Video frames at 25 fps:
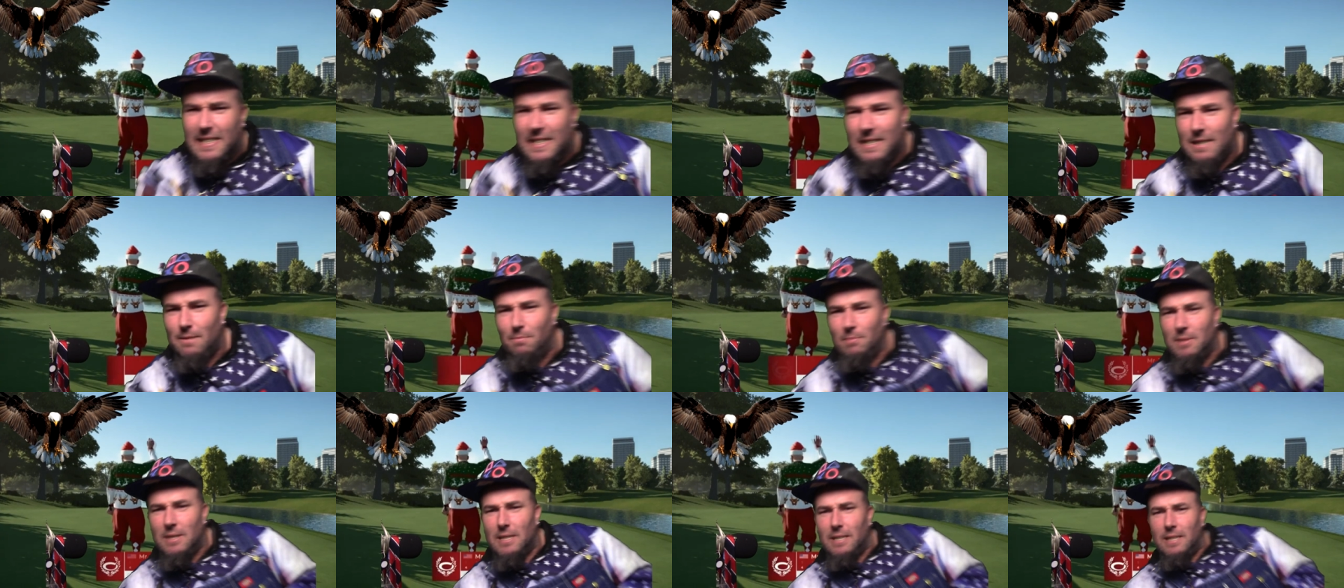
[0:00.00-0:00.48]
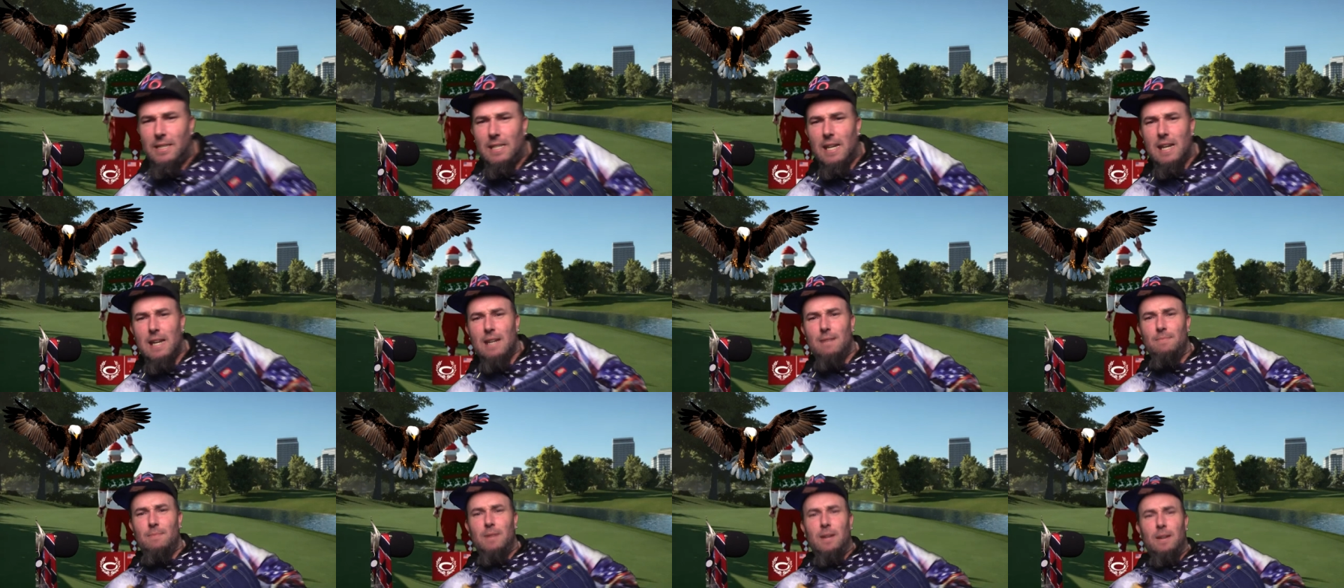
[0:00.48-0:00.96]
got me a
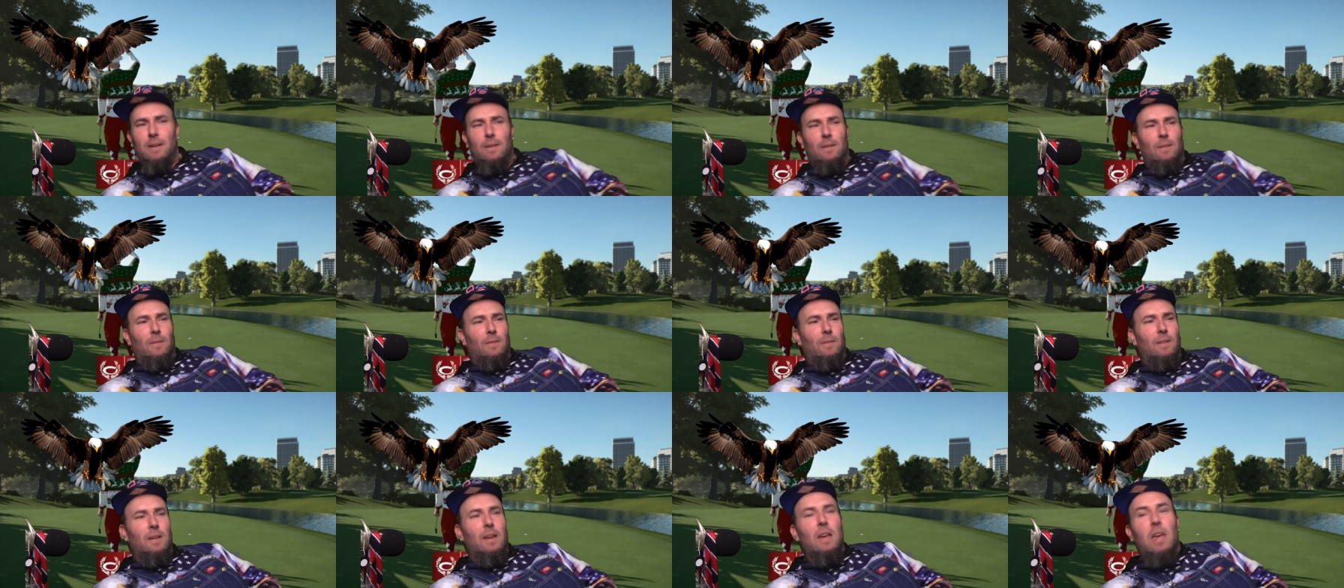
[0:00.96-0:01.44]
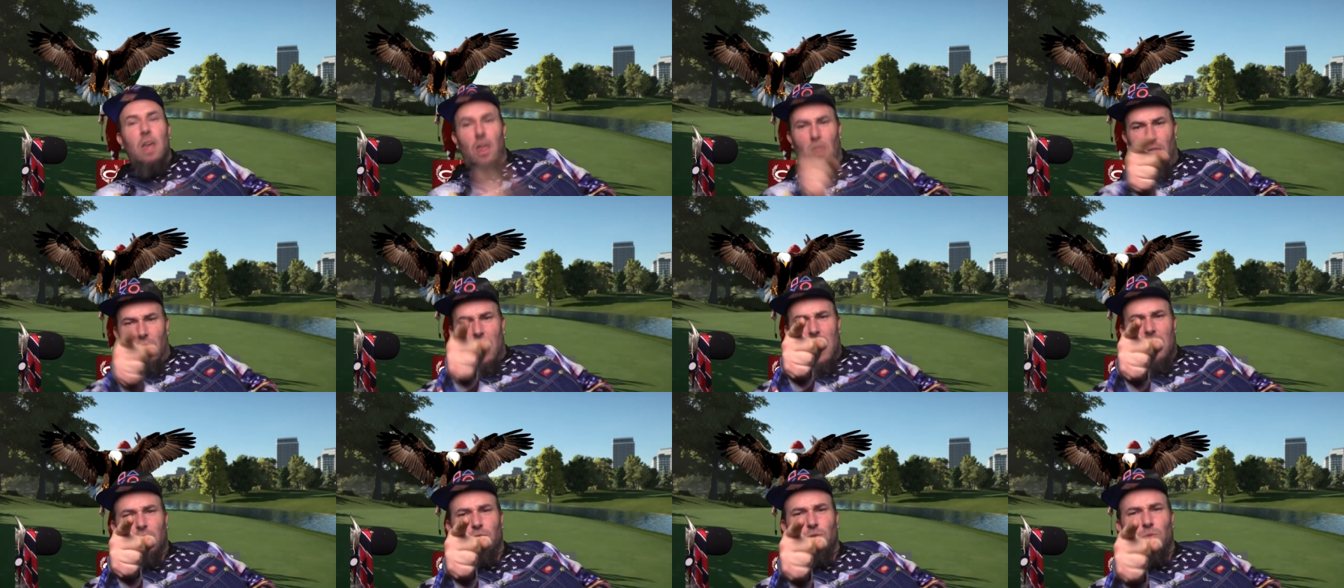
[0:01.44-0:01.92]
damn eagle.
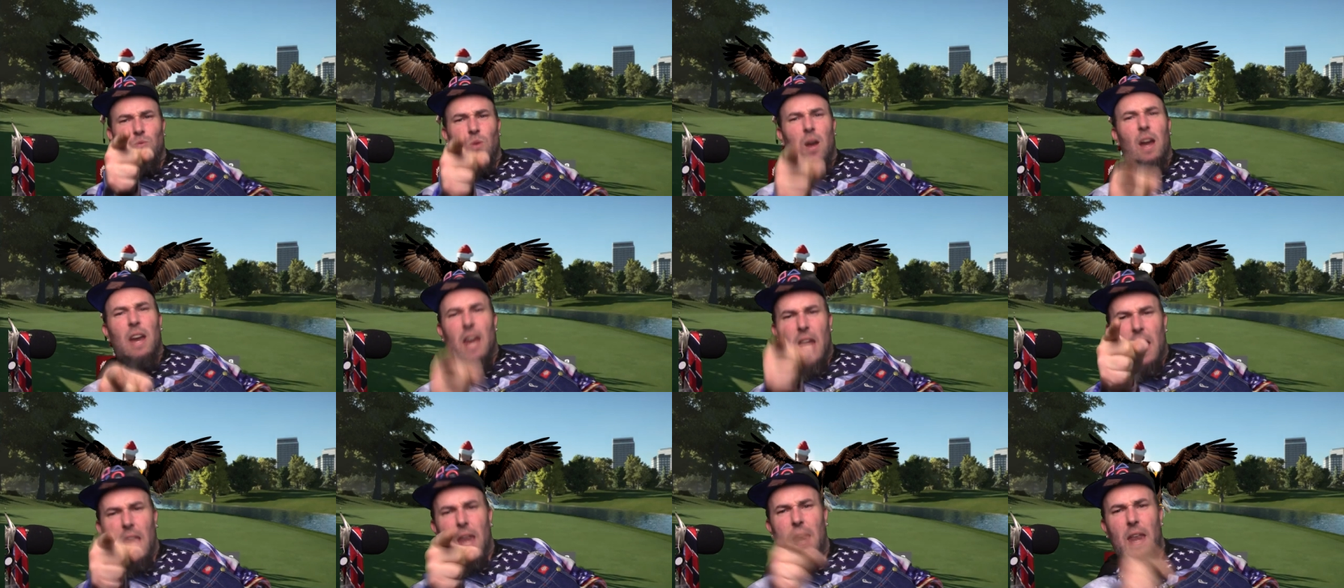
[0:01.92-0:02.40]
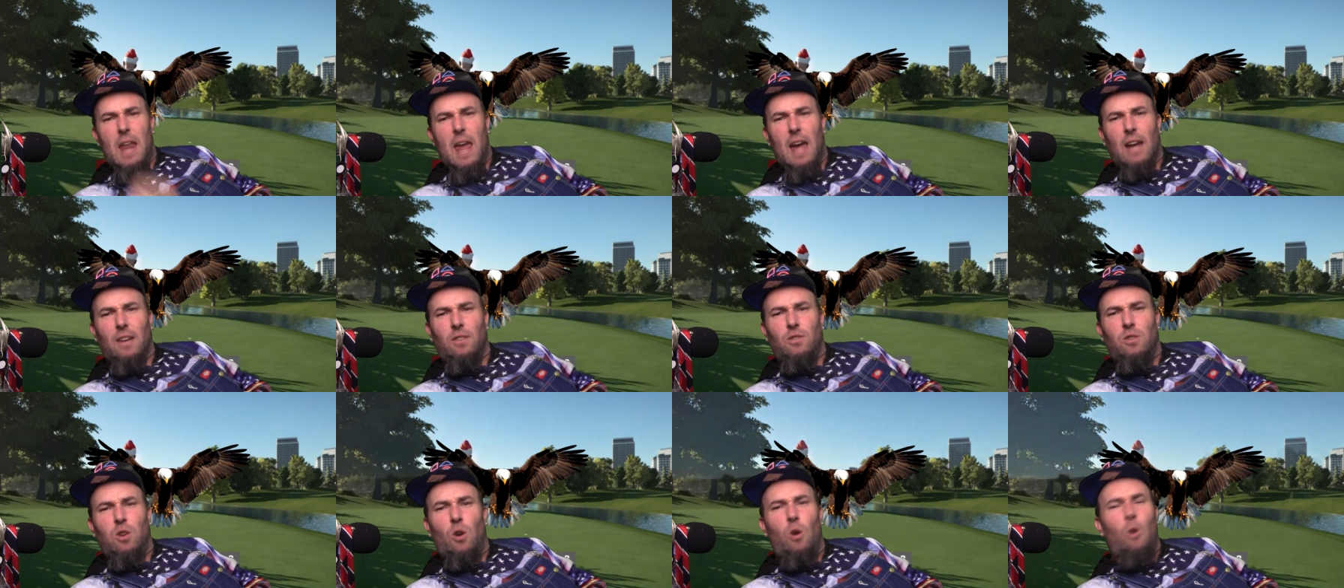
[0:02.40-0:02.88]
That's right,
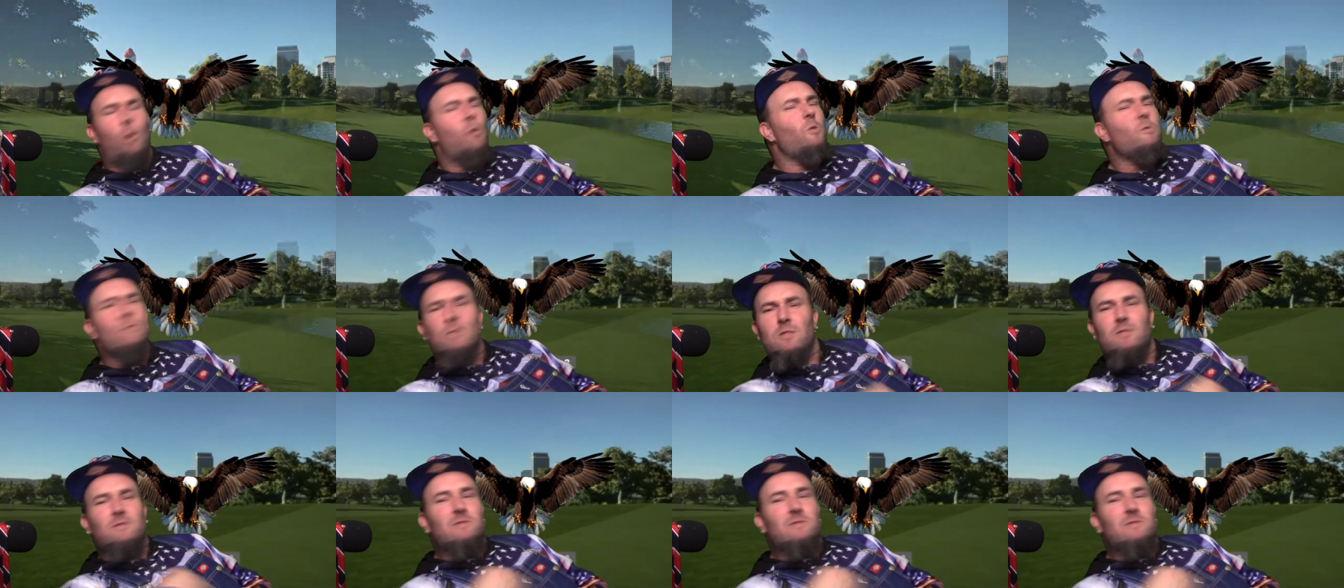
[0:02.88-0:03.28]
ninth hole.